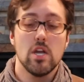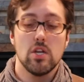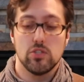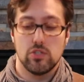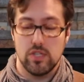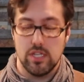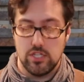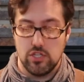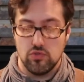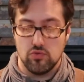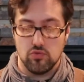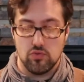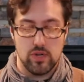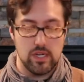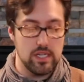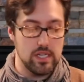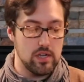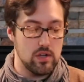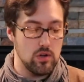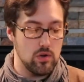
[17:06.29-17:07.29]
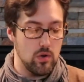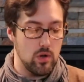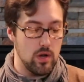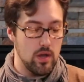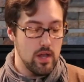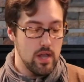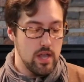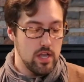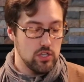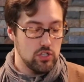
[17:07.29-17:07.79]
So this is really cool.
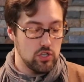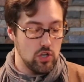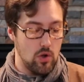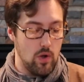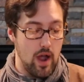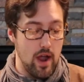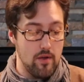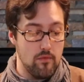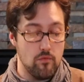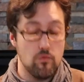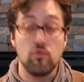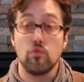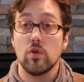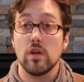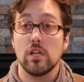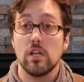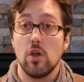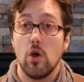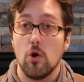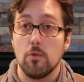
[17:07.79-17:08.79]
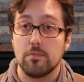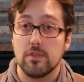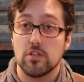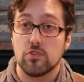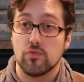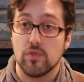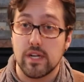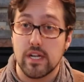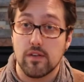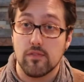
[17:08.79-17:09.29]
So I really hope
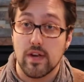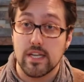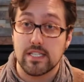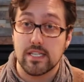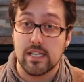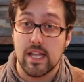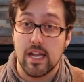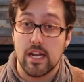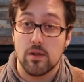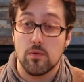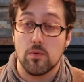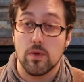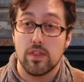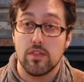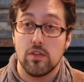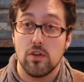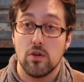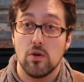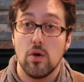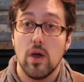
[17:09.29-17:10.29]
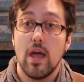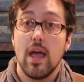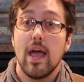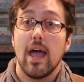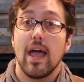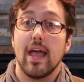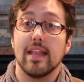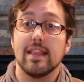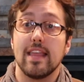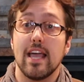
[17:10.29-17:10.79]
this reading resonated with you,
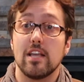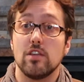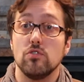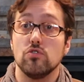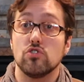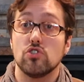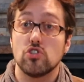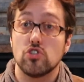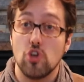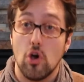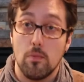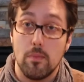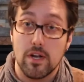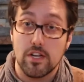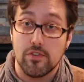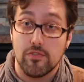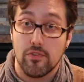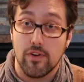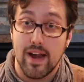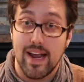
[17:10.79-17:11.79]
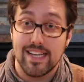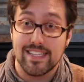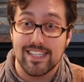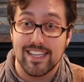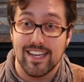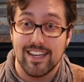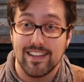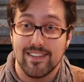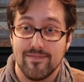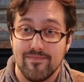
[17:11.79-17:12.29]
and thank you so much for
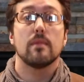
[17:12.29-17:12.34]
asking.